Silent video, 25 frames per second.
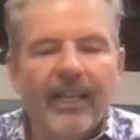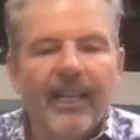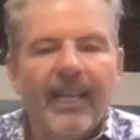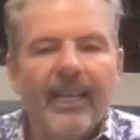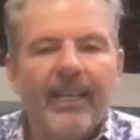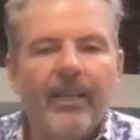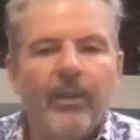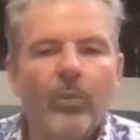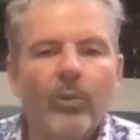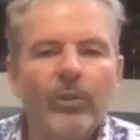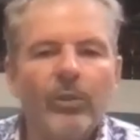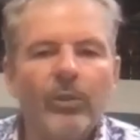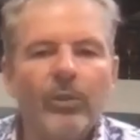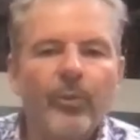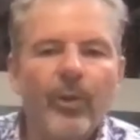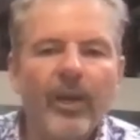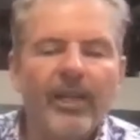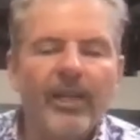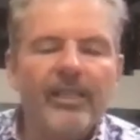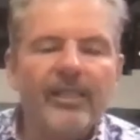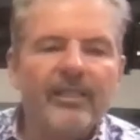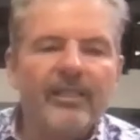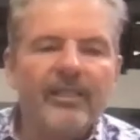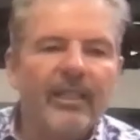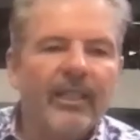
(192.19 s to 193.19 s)
And it was
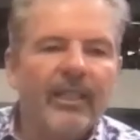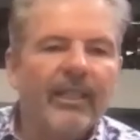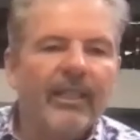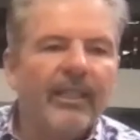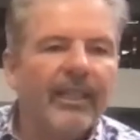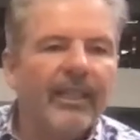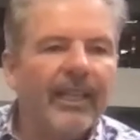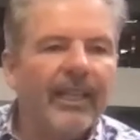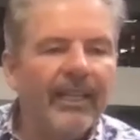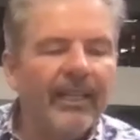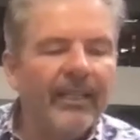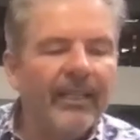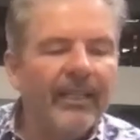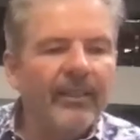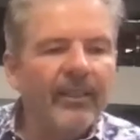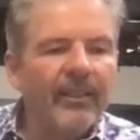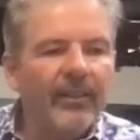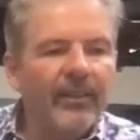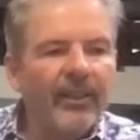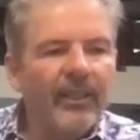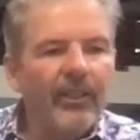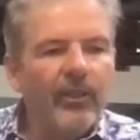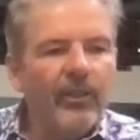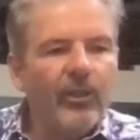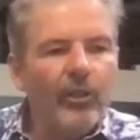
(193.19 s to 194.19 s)
raced in
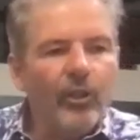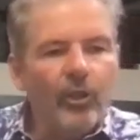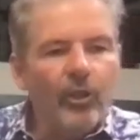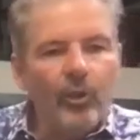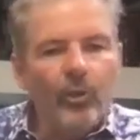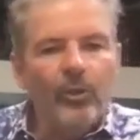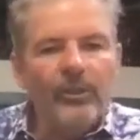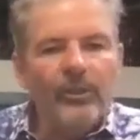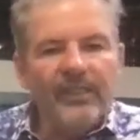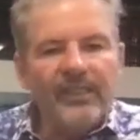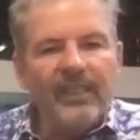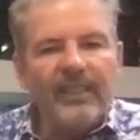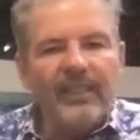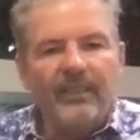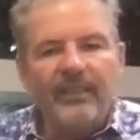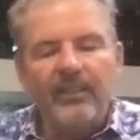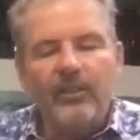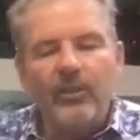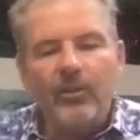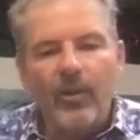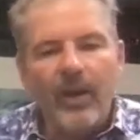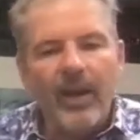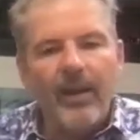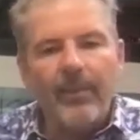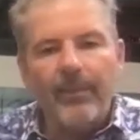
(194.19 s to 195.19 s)
the New Zealand
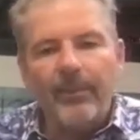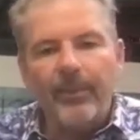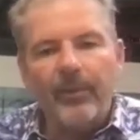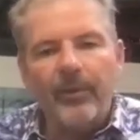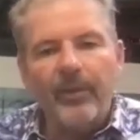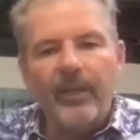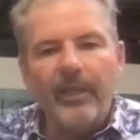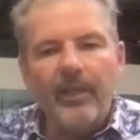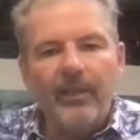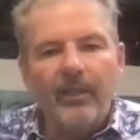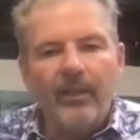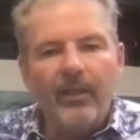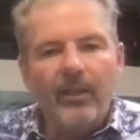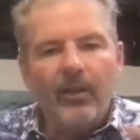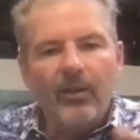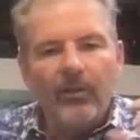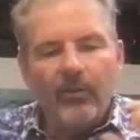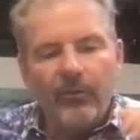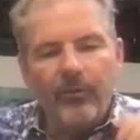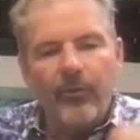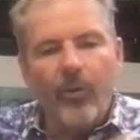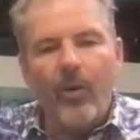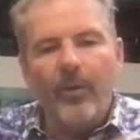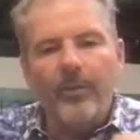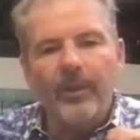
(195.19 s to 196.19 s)
Grand Prix
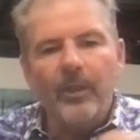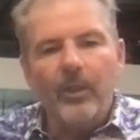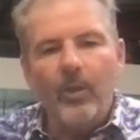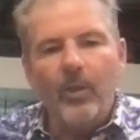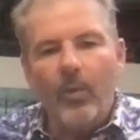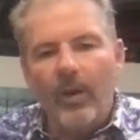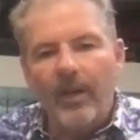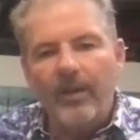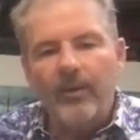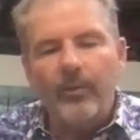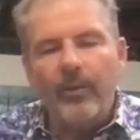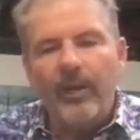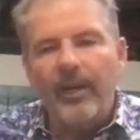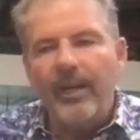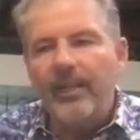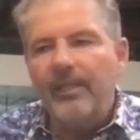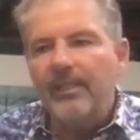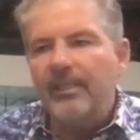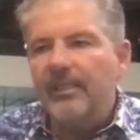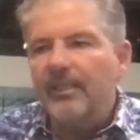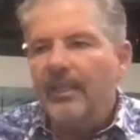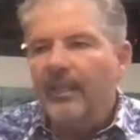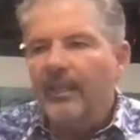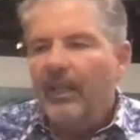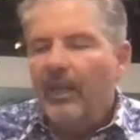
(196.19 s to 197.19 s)
Formula One
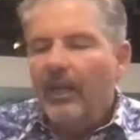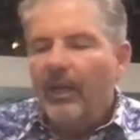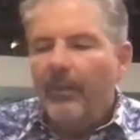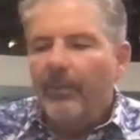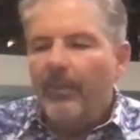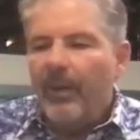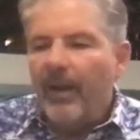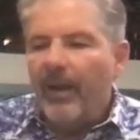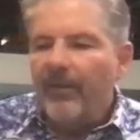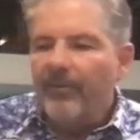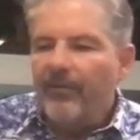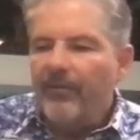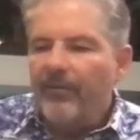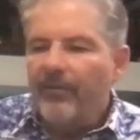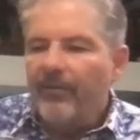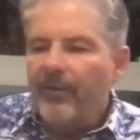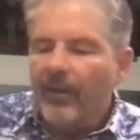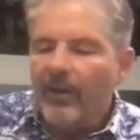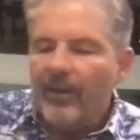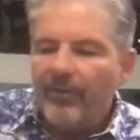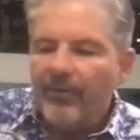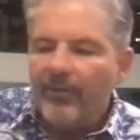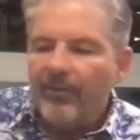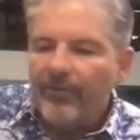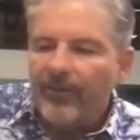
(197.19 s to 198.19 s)
race by a
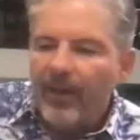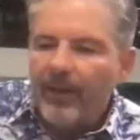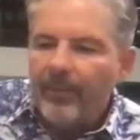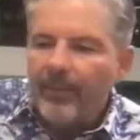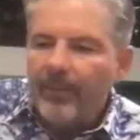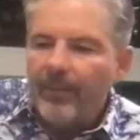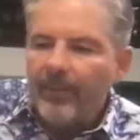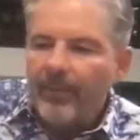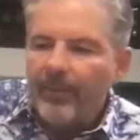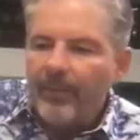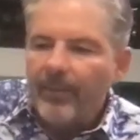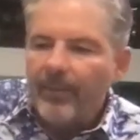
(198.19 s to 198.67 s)
very famous